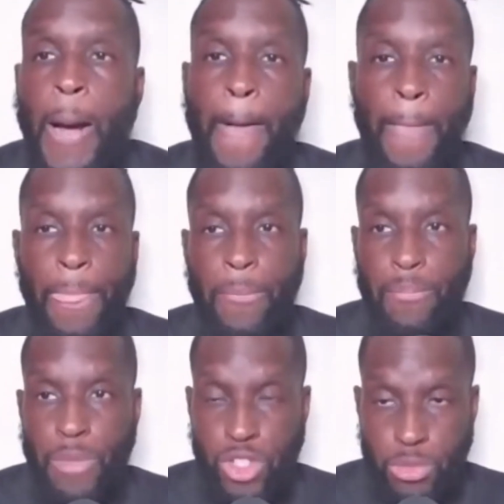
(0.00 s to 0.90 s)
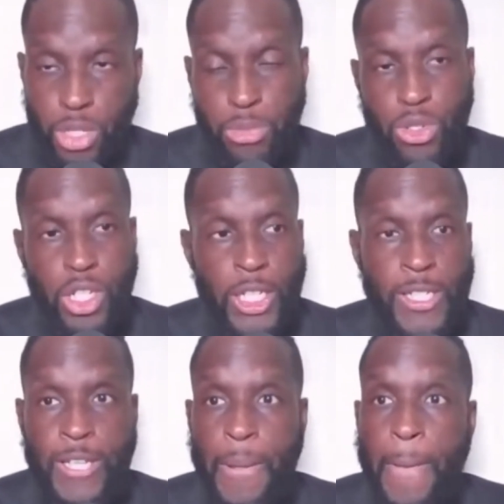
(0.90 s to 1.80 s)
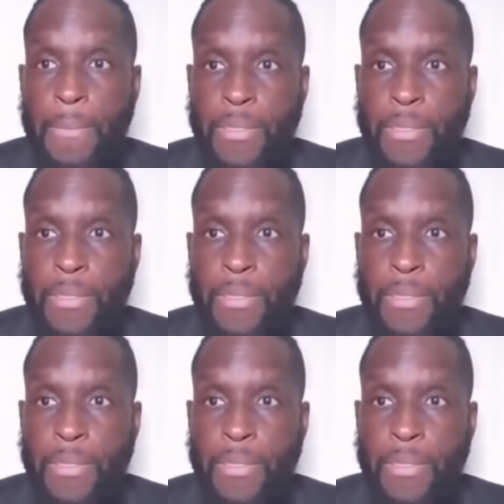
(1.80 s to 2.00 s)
um, Muslim communities